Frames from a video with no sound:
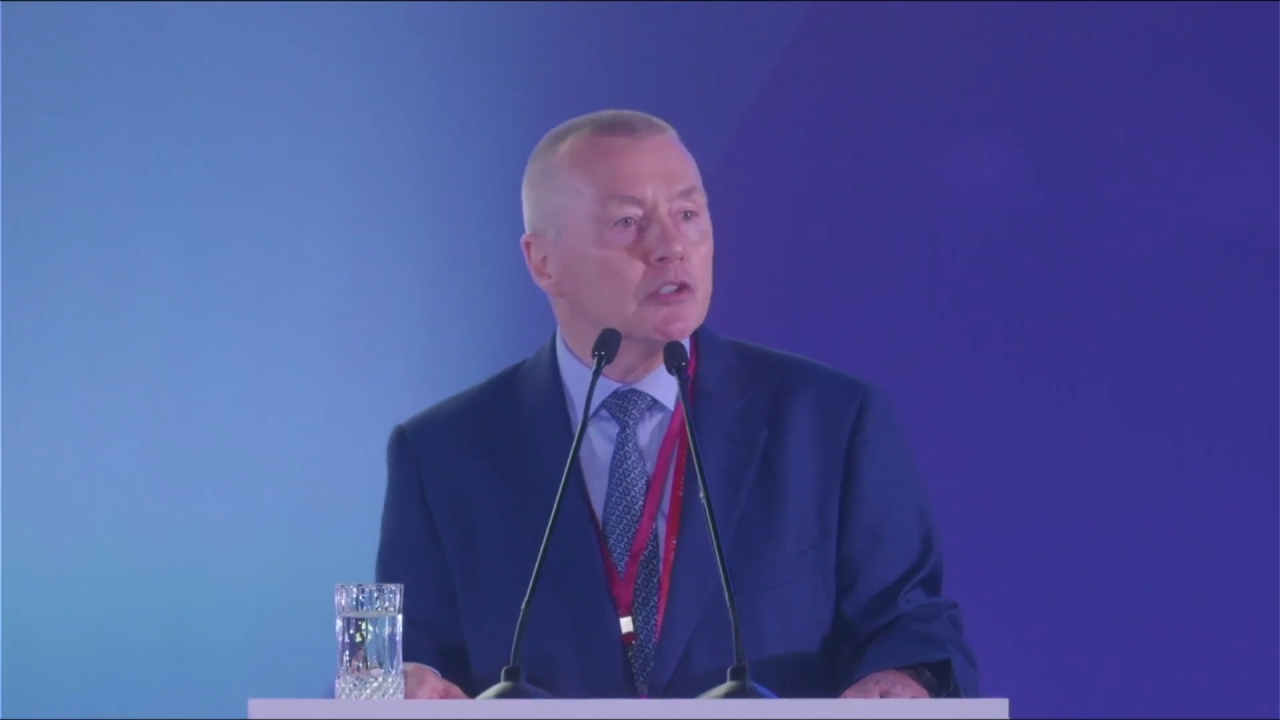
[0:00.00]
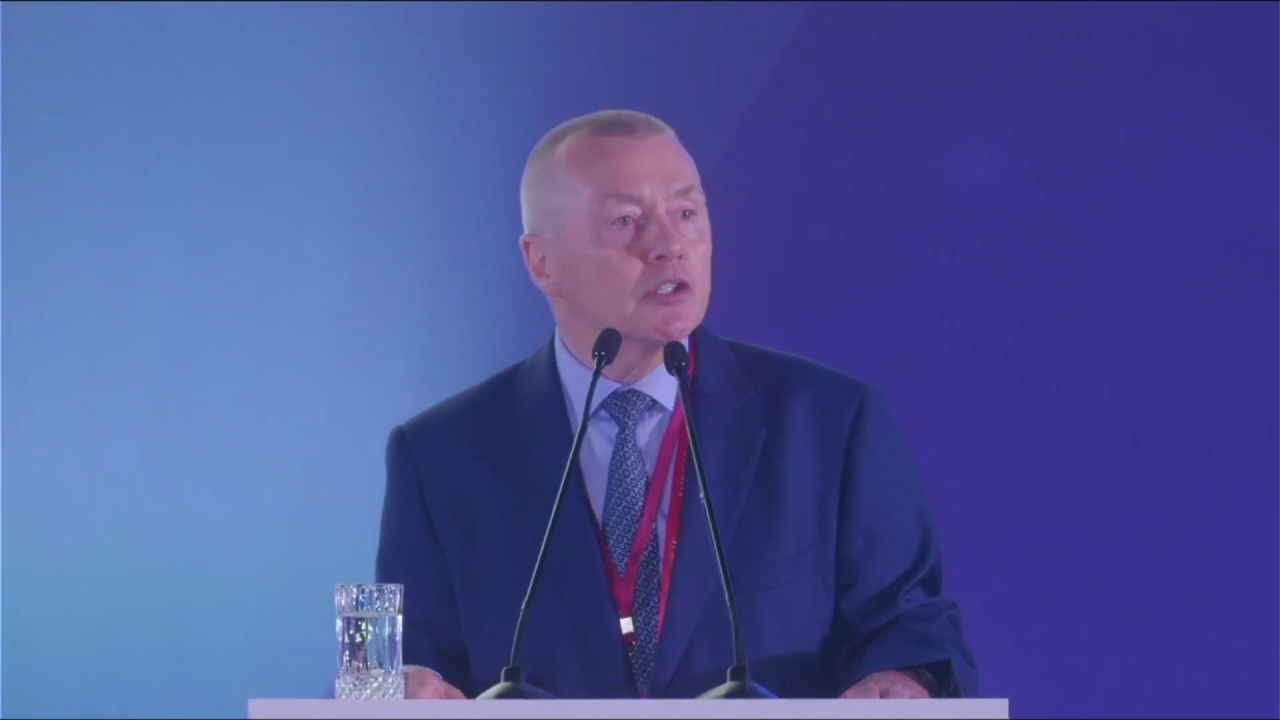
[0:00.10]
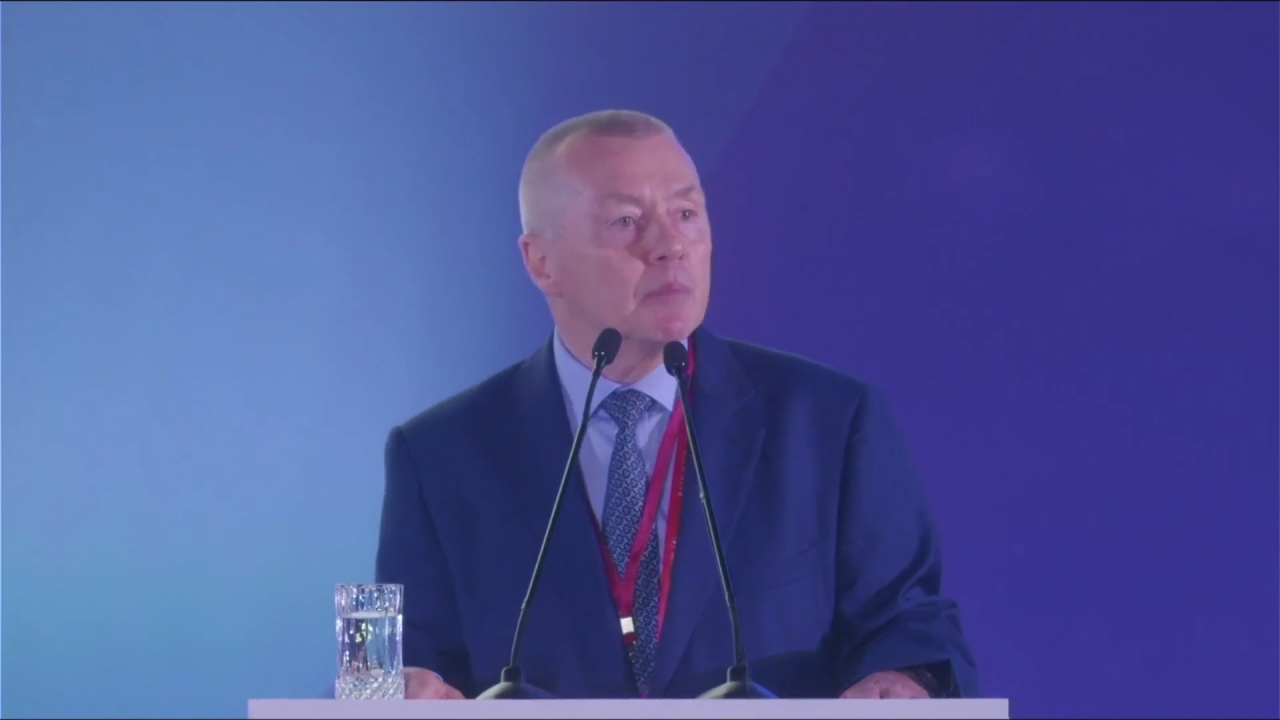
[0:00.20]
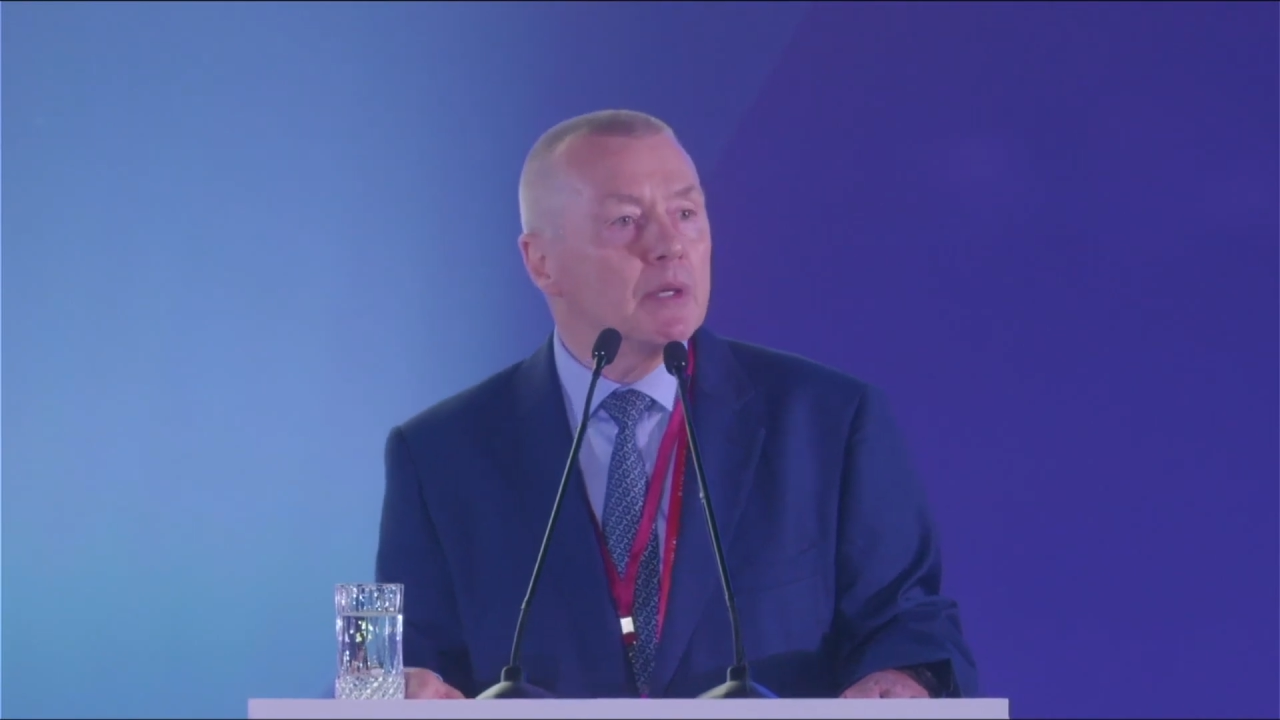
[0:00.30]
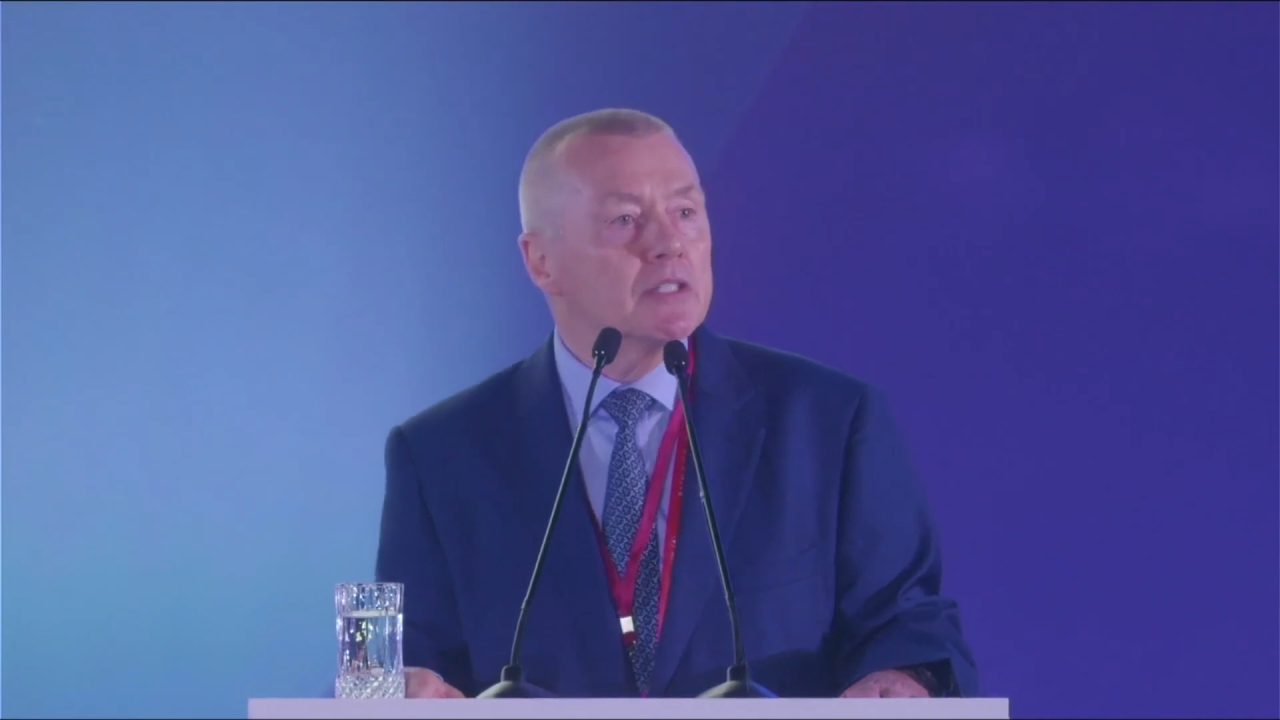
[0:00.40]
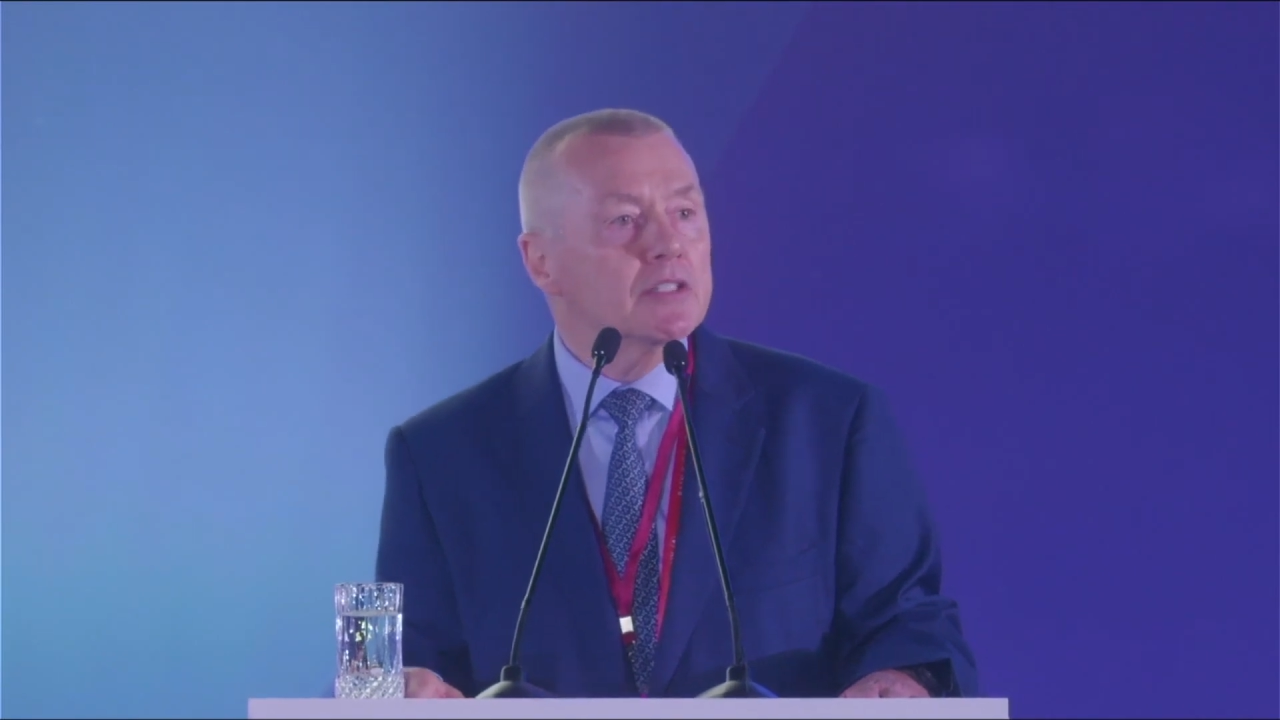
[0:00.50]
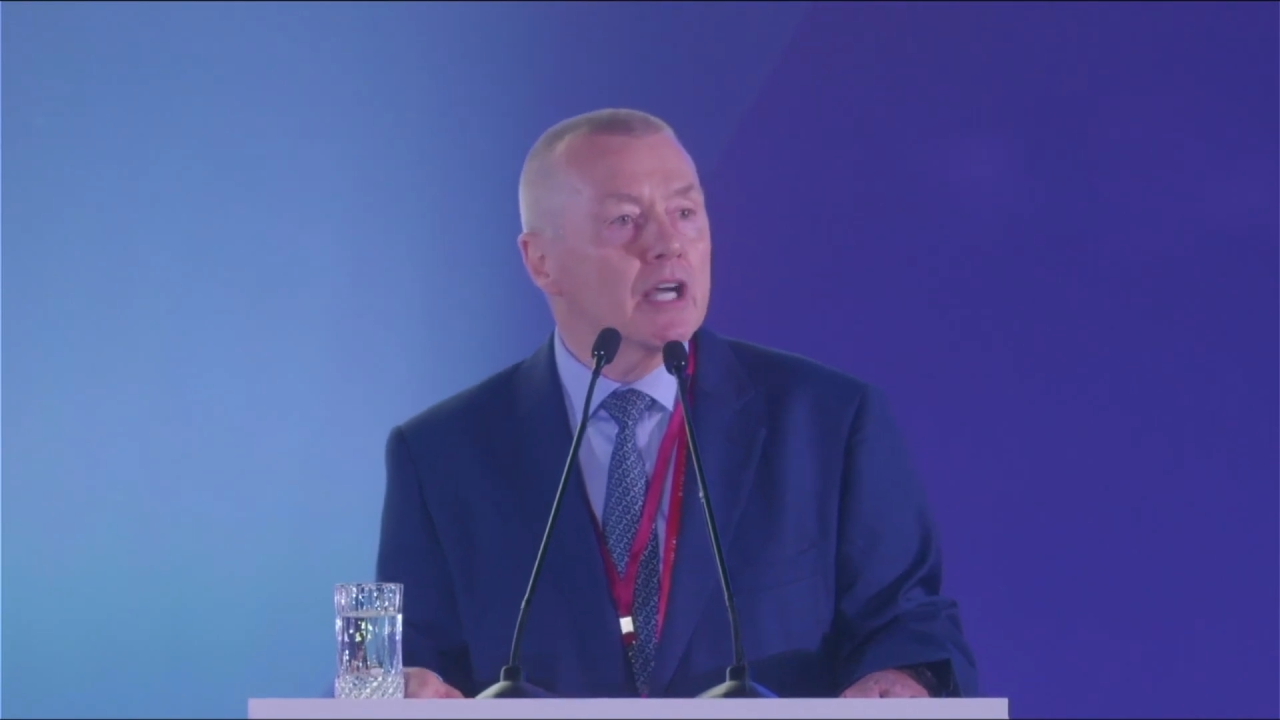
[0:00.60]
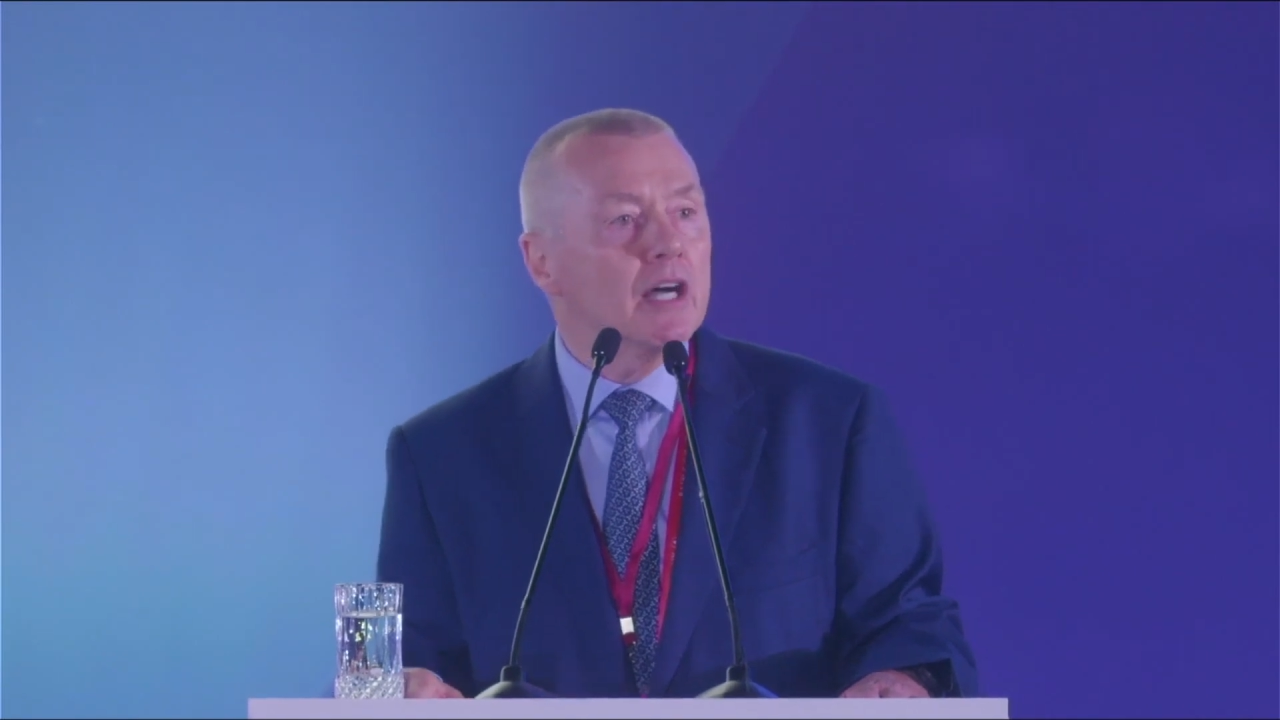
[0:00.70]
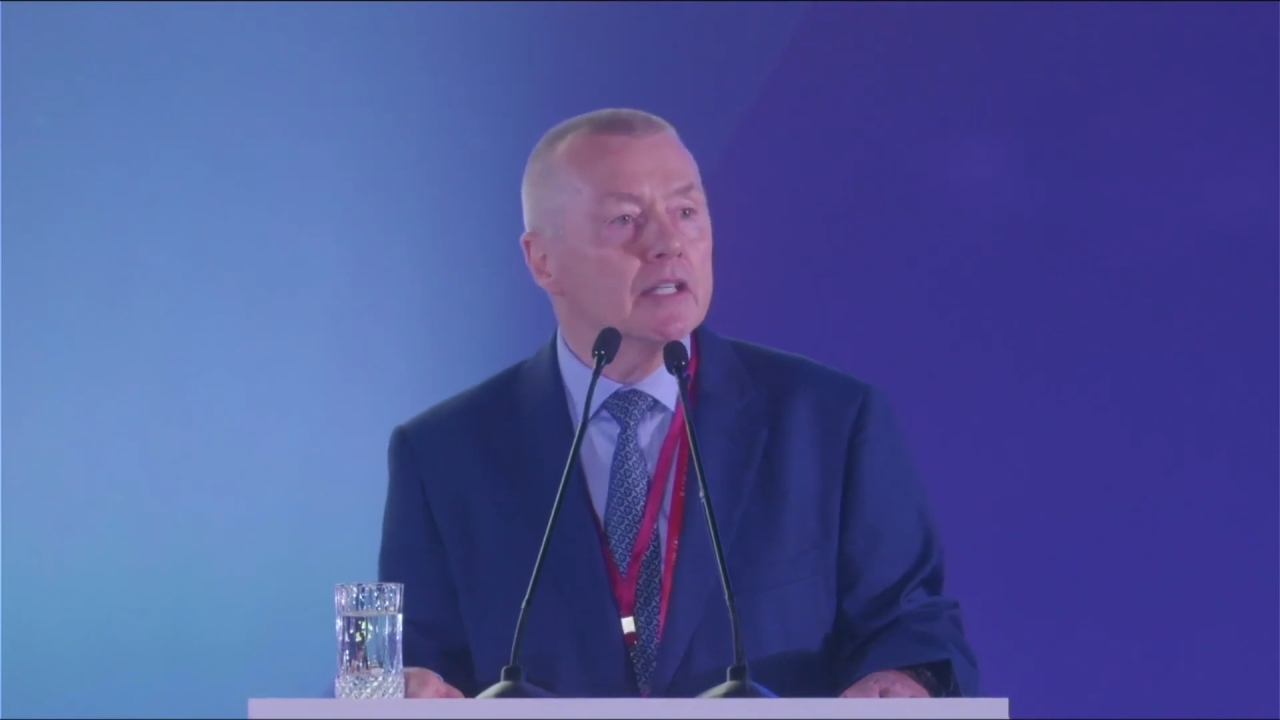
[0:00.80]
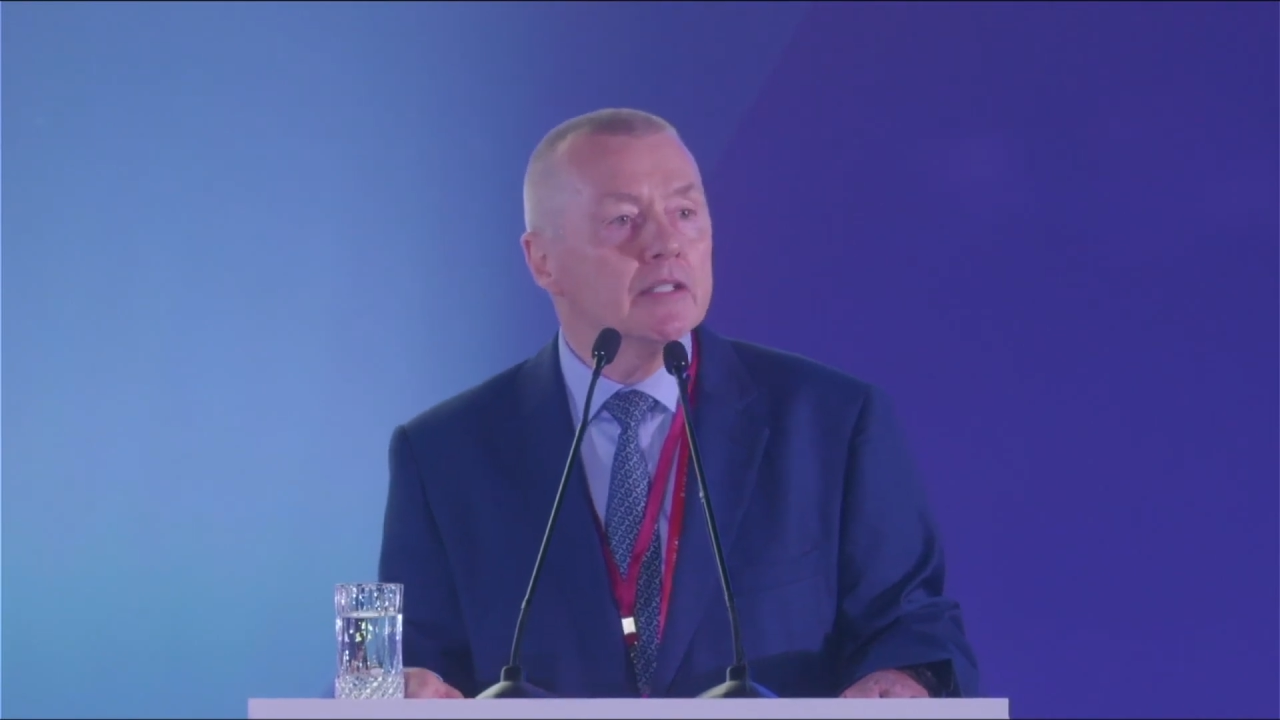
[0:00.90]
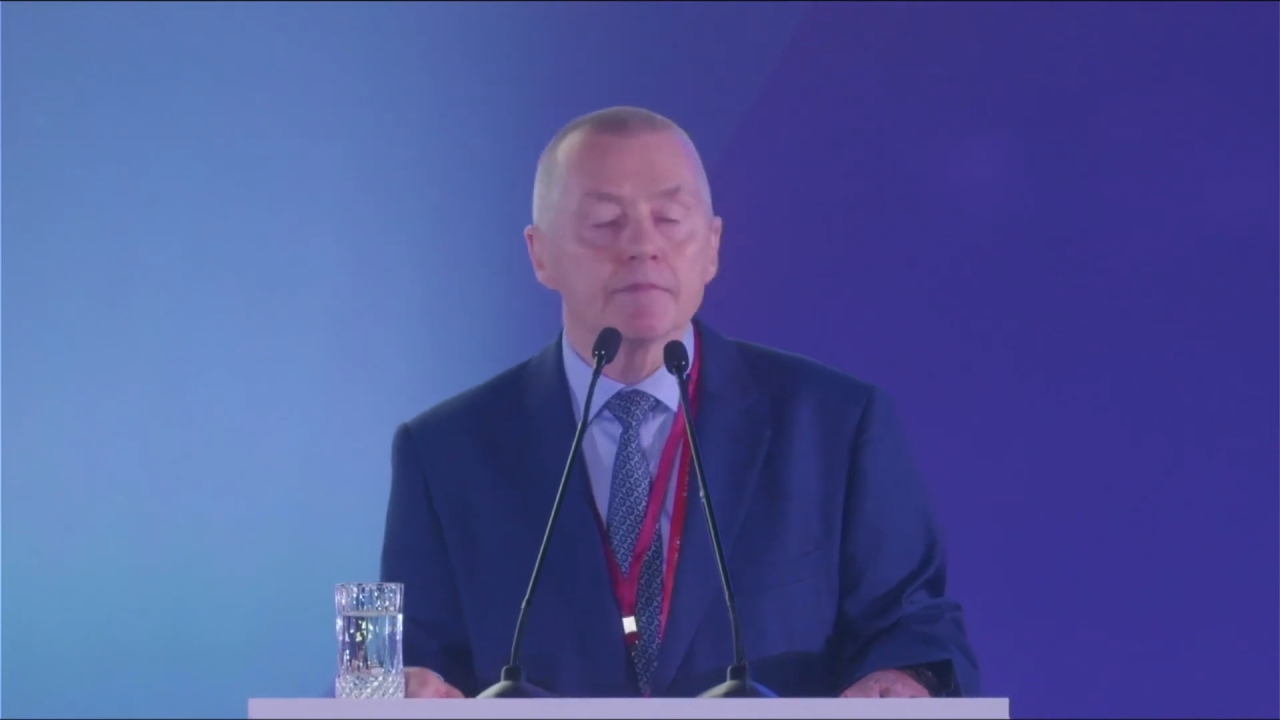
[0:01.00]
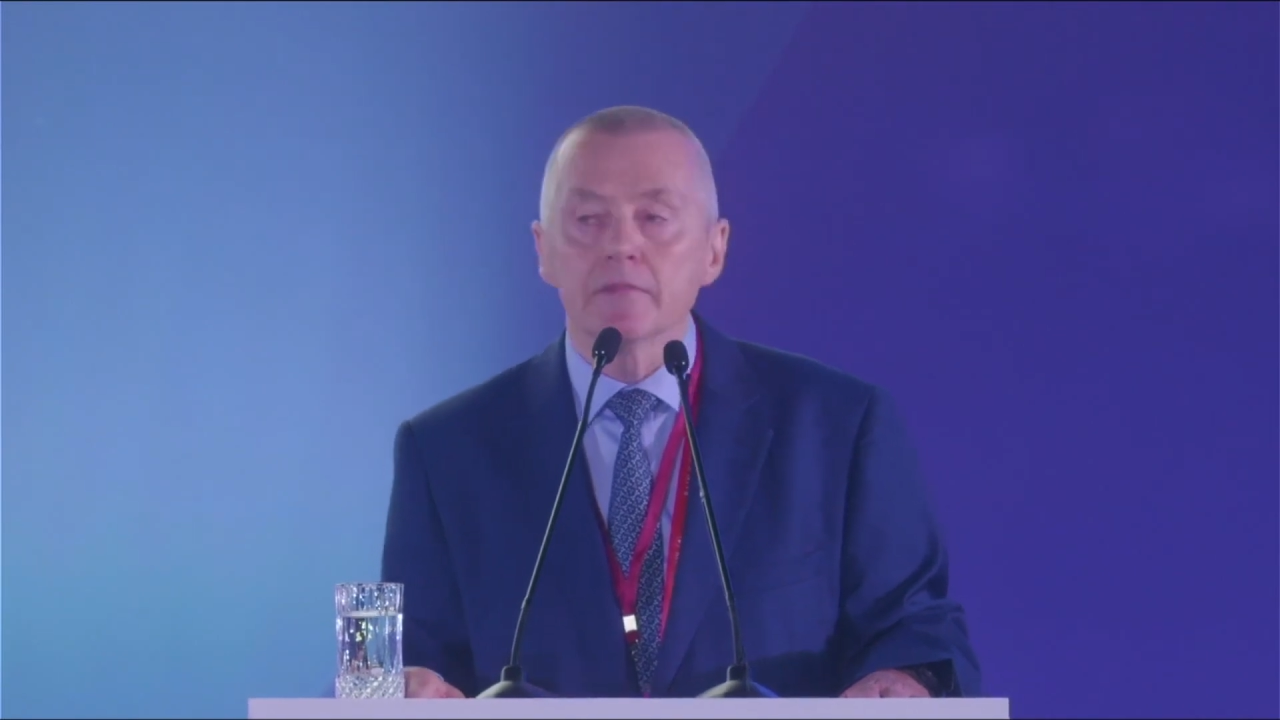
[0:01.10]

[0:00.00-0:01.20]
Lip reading: European sky.